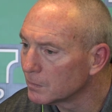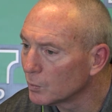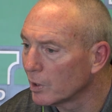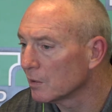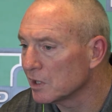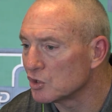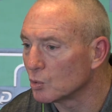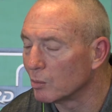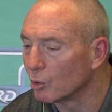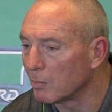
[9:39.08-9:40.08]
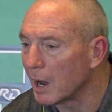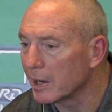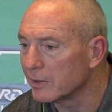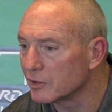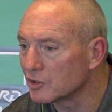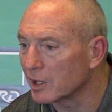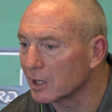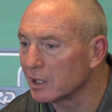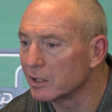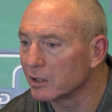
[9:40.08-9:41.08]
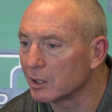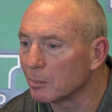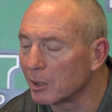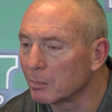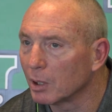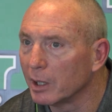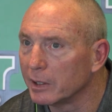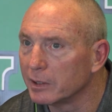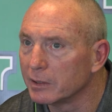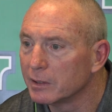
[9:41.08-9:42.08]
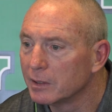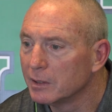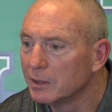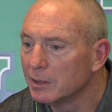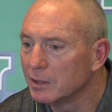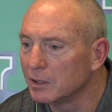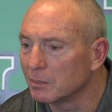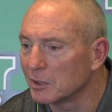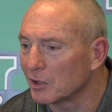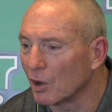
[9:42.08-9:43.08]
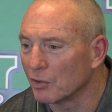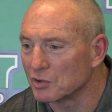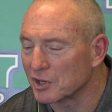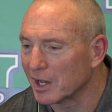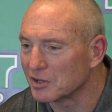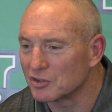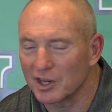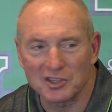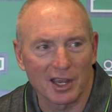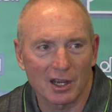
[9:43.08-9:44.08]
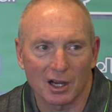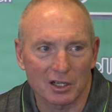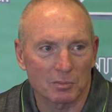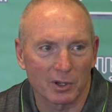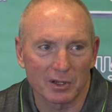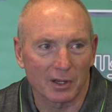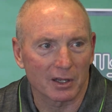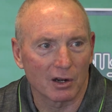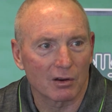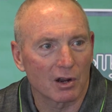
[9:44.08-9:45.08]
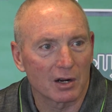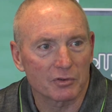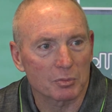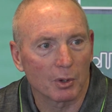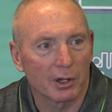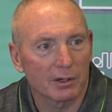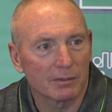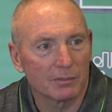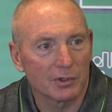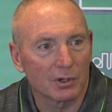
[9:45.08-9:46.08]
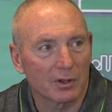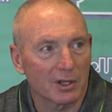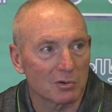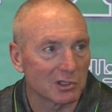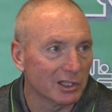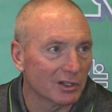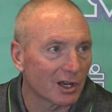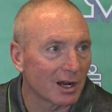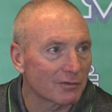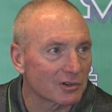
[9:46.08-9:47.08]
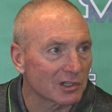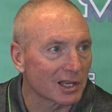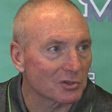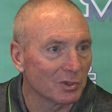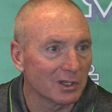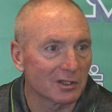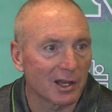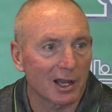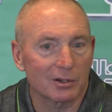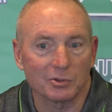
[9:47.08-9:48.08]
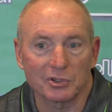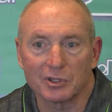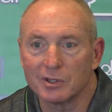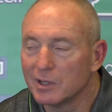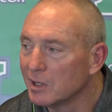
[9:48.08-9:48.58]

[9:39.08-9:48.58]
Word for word: Well, it gives you one more body that you got to get in there and get play. And you know, but all those guys, Chase Hancock's playing like an all-conference player. You know, I think he was leading the conference last week in tackles, and